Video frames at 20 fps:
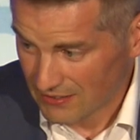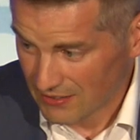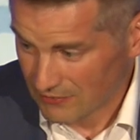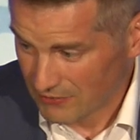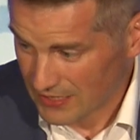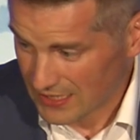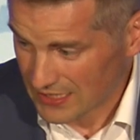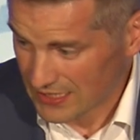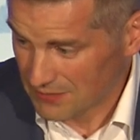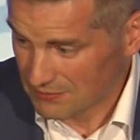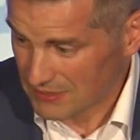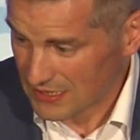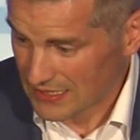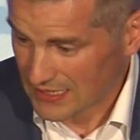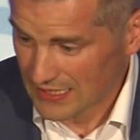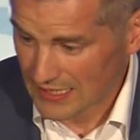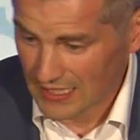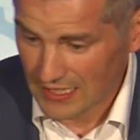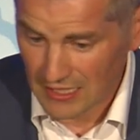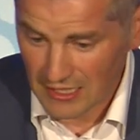We need to
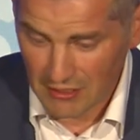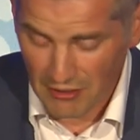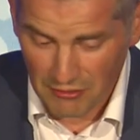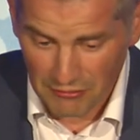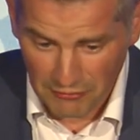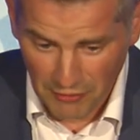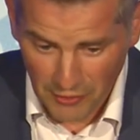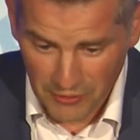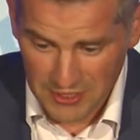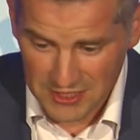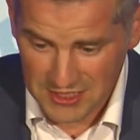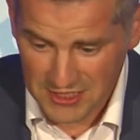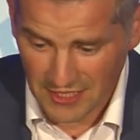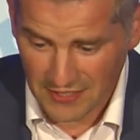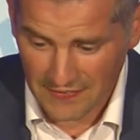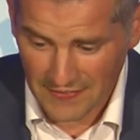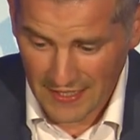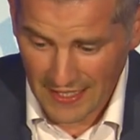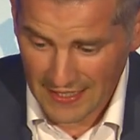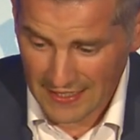be focused
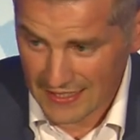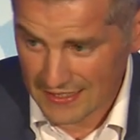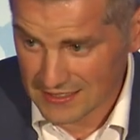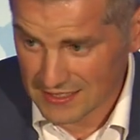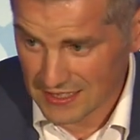on that and